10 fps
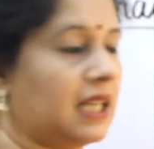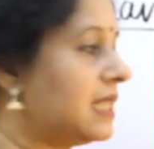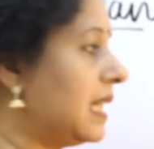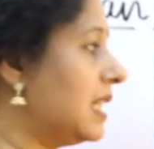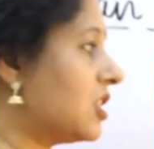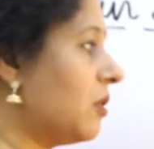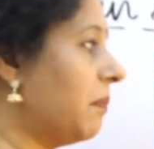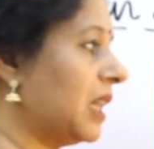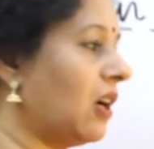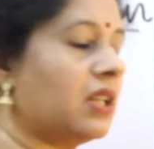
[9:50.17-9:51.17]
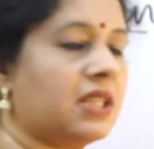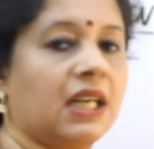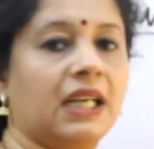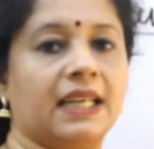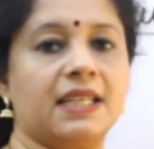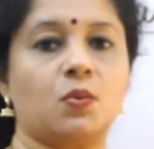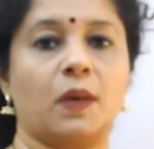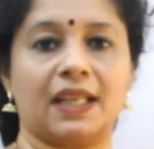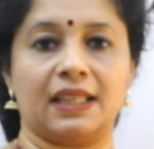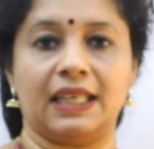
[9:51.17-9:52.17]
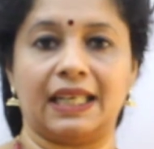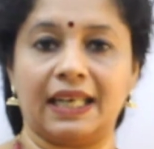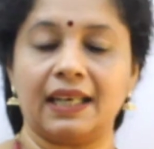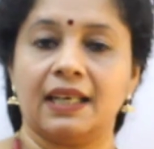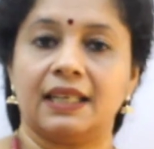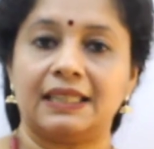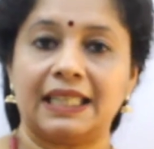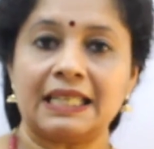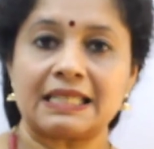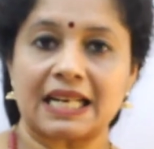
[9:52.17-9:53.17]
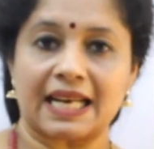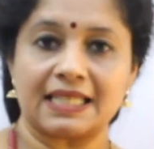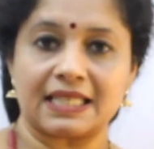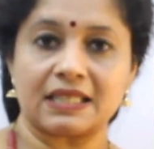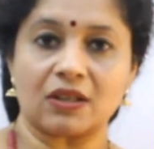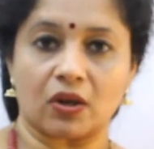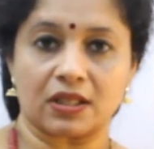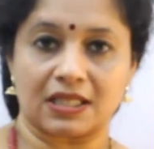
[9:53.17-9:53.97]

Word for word: It's a histopathological test where they take thin slices or